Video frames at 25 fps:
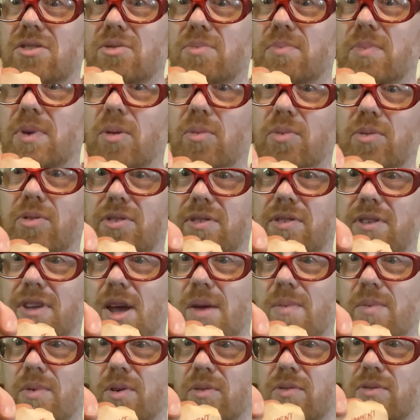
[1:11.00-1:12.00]
be able to name
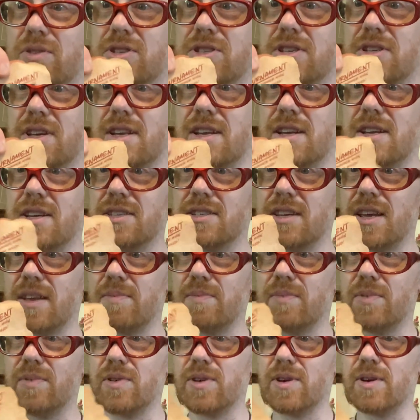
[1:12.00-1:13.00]
your own cities
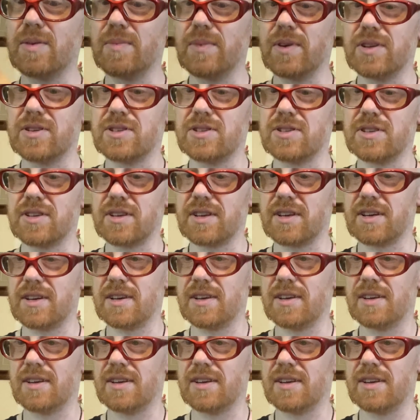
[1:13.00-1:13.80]
and pretty much like